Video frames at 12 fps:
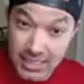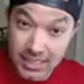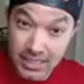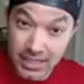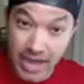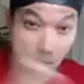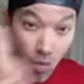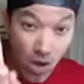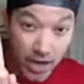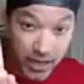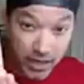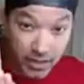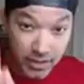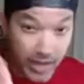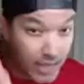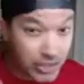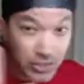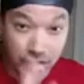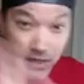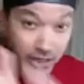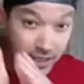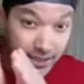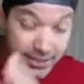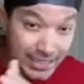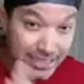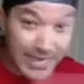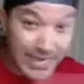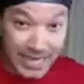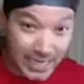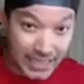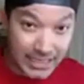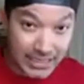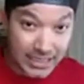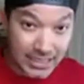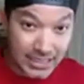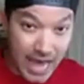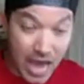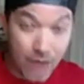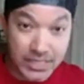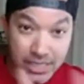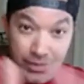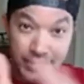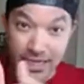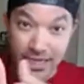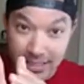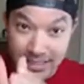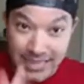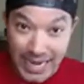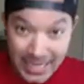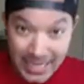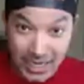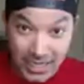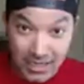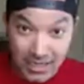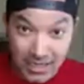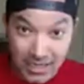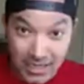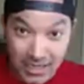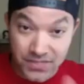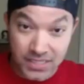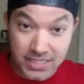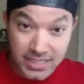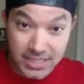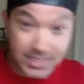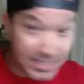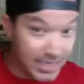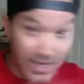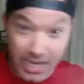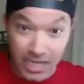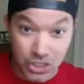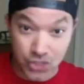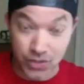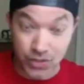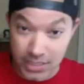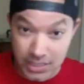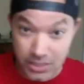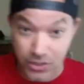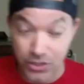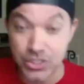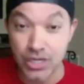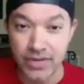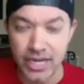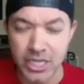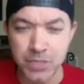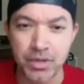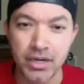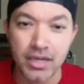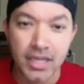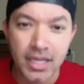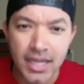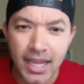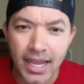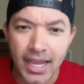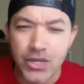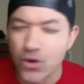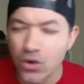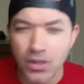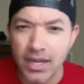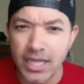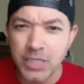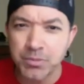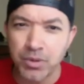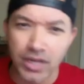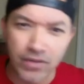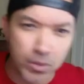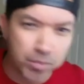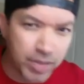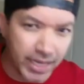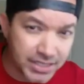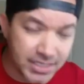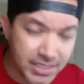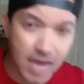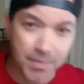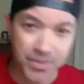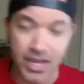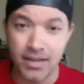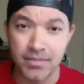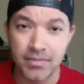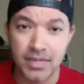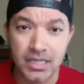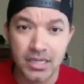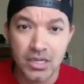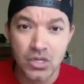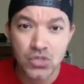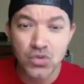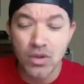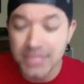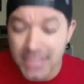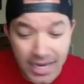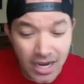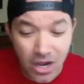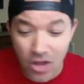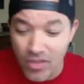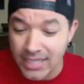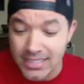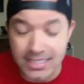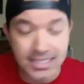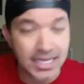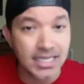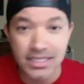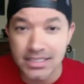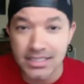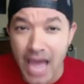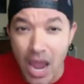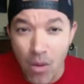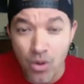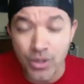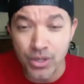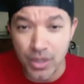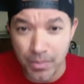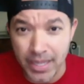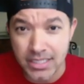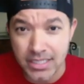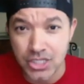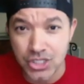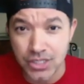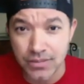Not 1 year, not 2 years, at least a decade. I would say it would take a decade of success in any industry to consider yourself an expert. And you're only an expert if you play at the top of the game. So I'm saying all that to say this. I want you to pay attention.